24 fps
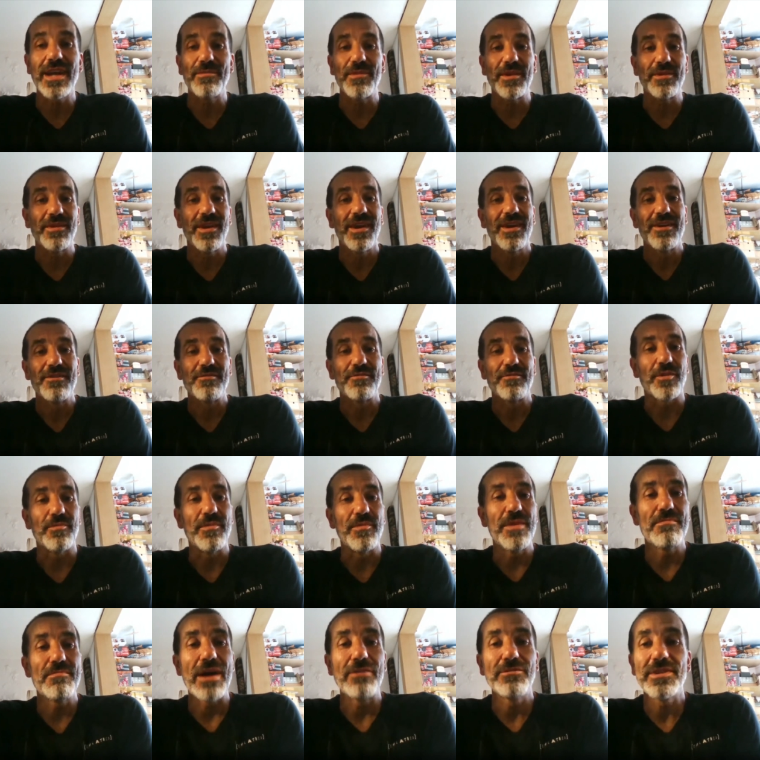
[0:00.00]
I mean, for
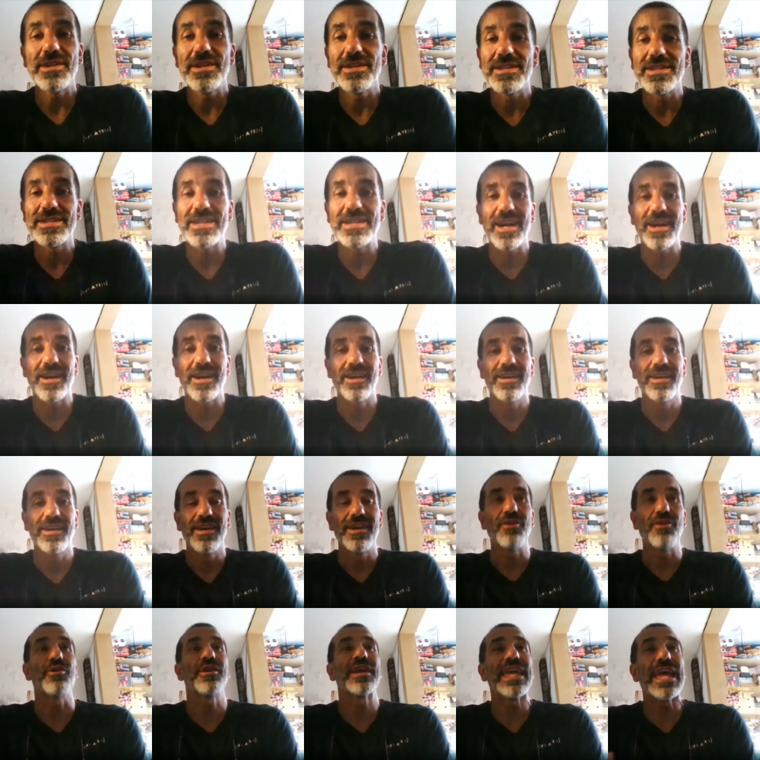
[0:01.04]
me, mountains are
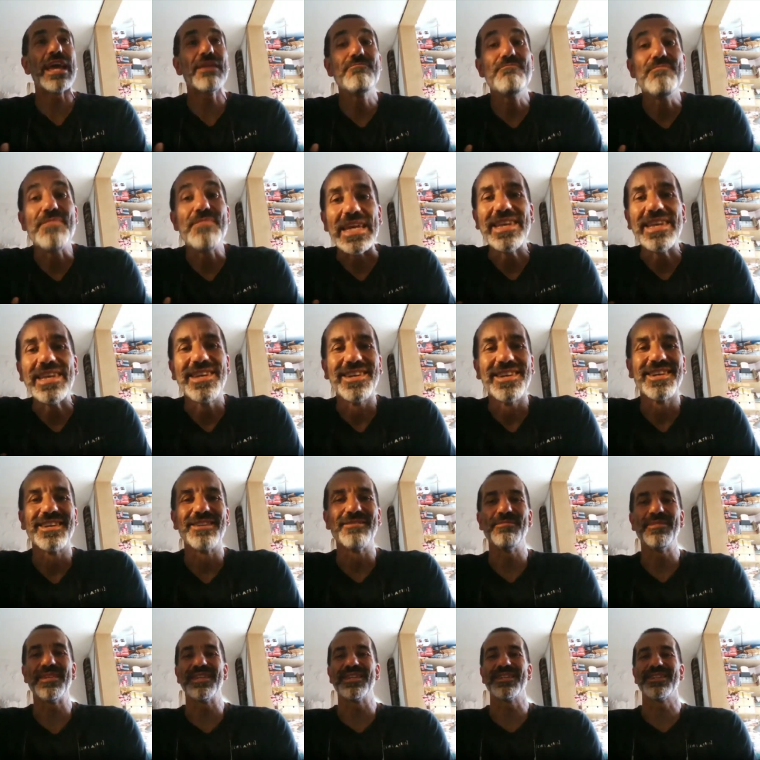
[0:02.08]
or can be
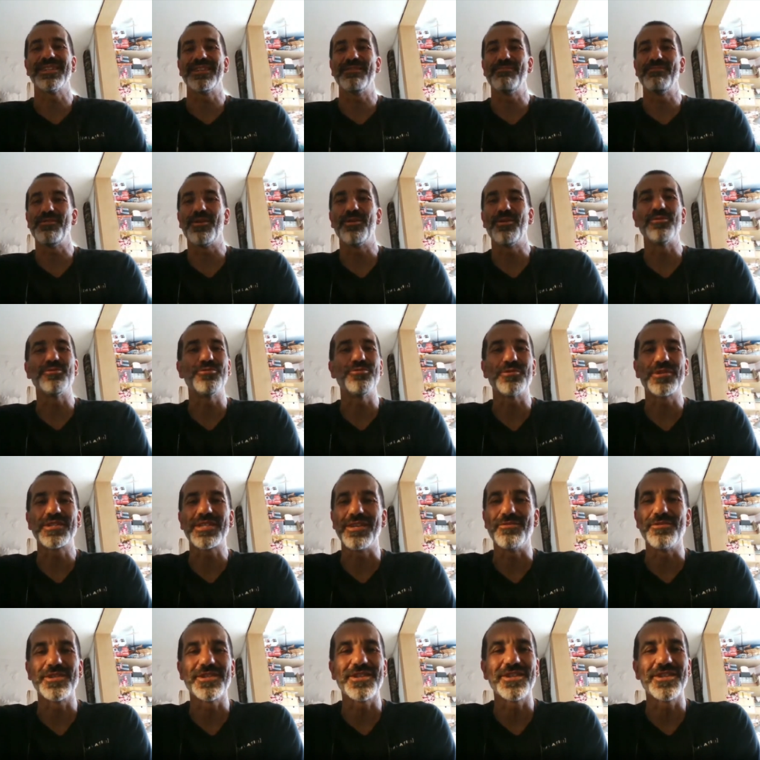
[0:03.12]
because if you go to a
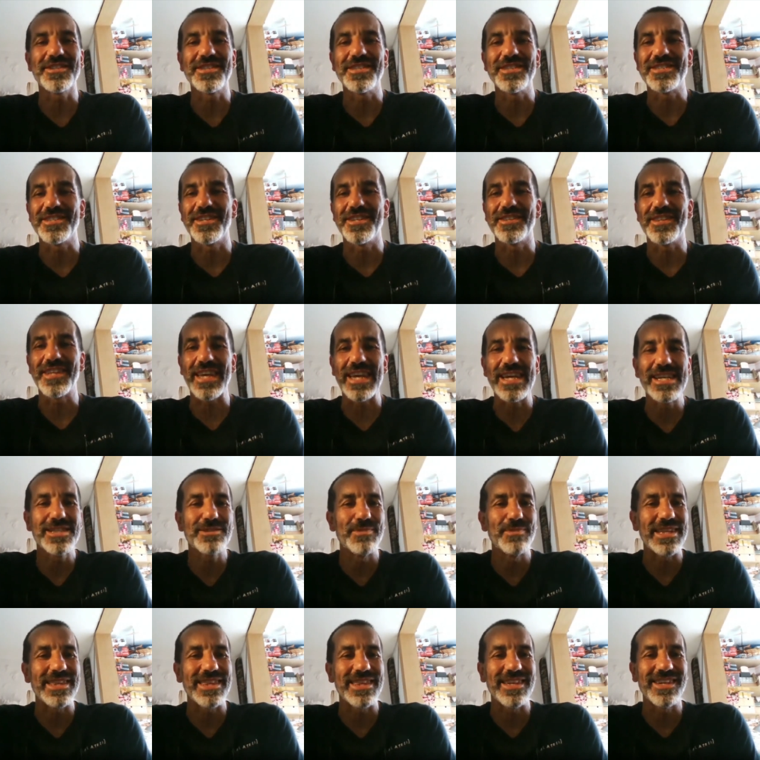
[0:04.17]
ski resort, it's not the case,
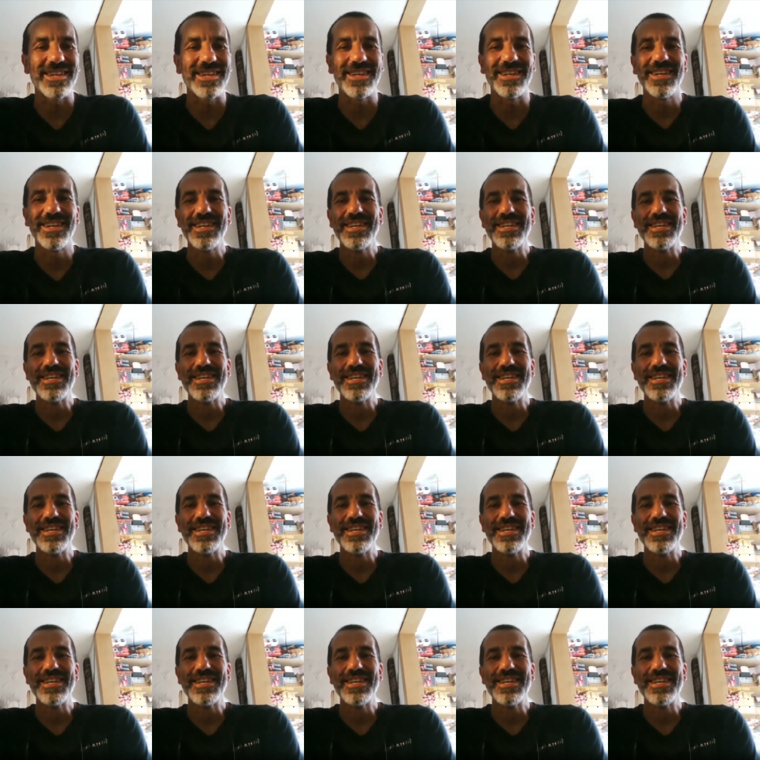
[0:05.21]
but uh,